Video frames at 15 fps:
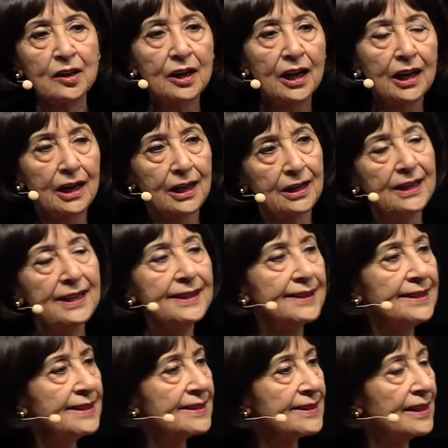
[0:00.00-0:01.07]
It
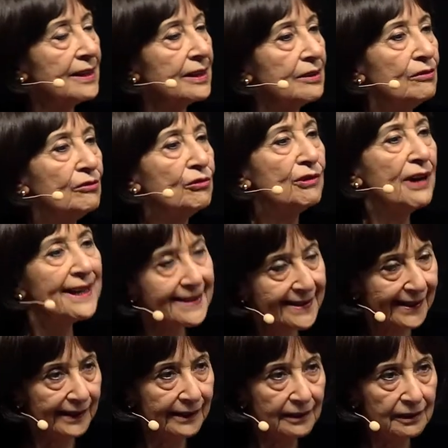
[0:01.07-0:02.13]
is a
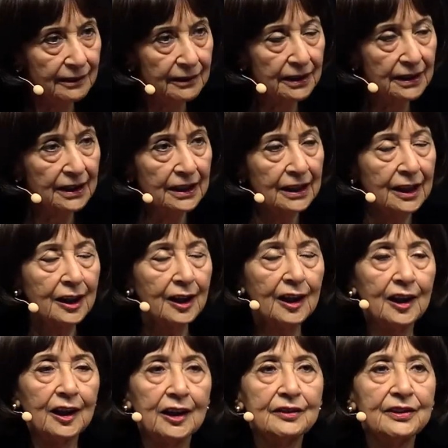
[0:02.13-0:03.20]
resin
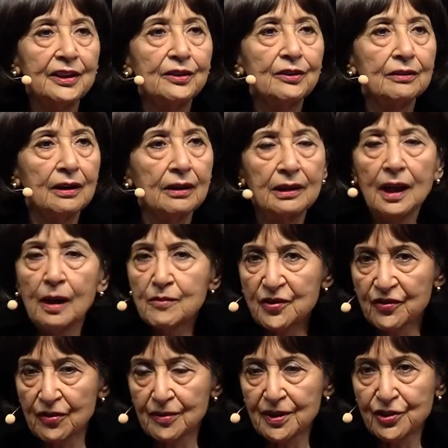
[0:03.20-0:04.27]
that
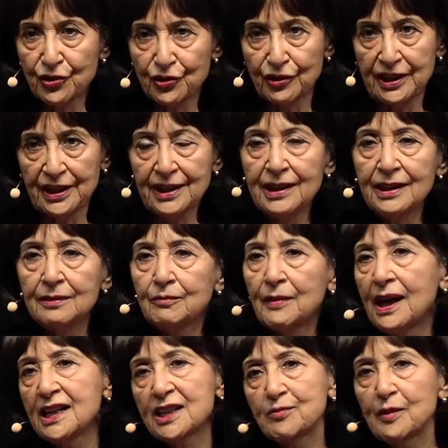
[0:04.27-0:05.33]
comes from a tree. My
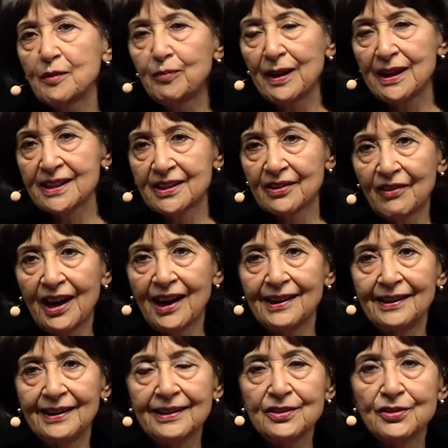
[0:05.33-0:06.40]
husband plays the
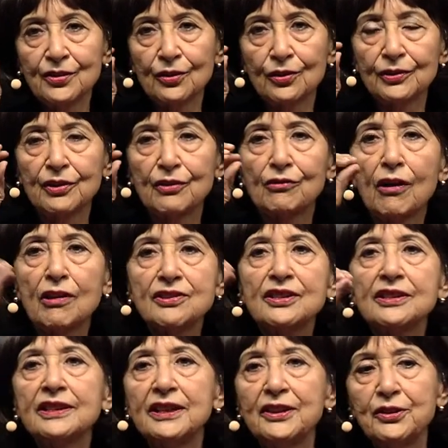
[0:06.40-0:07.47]
violin, so the
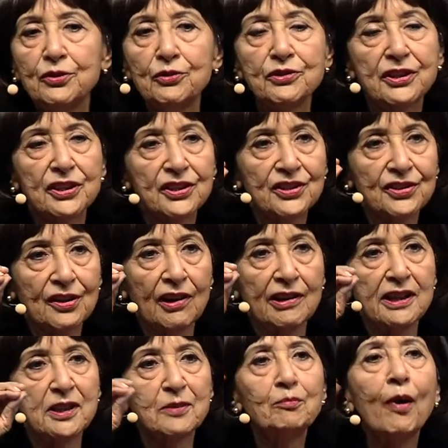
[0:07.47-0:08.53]
rosin he uses on
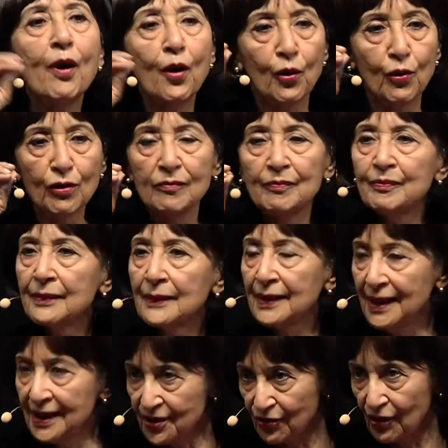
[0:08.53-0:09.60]
his bow
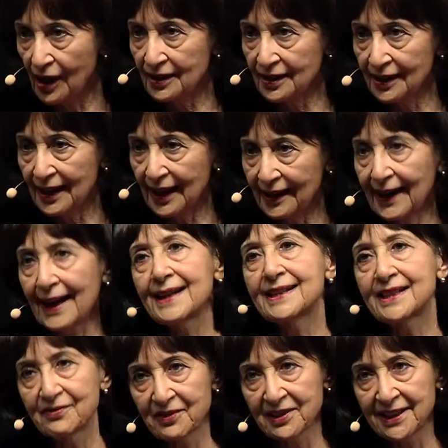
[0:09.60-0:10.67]
is rather like
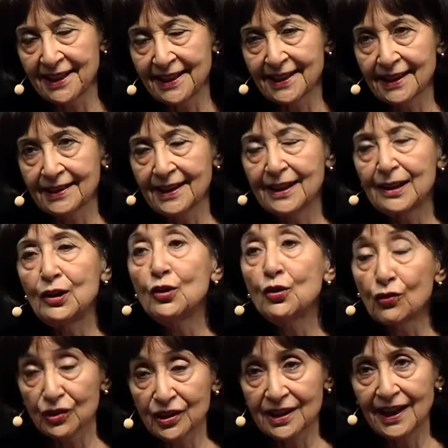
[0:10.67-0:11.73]
asafoetida. It
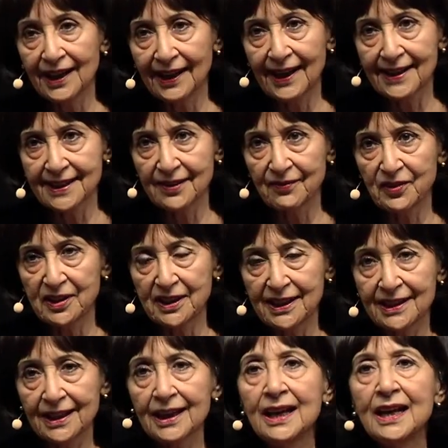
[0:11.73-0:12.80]
looks like
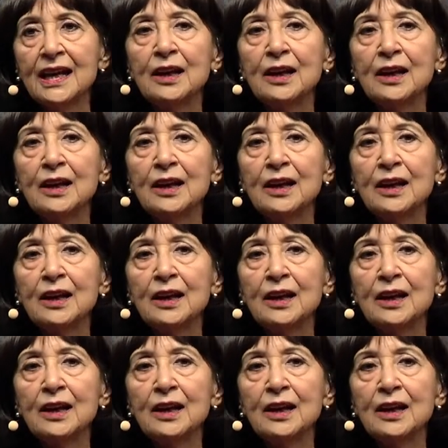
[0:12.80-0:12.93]
asafoetida.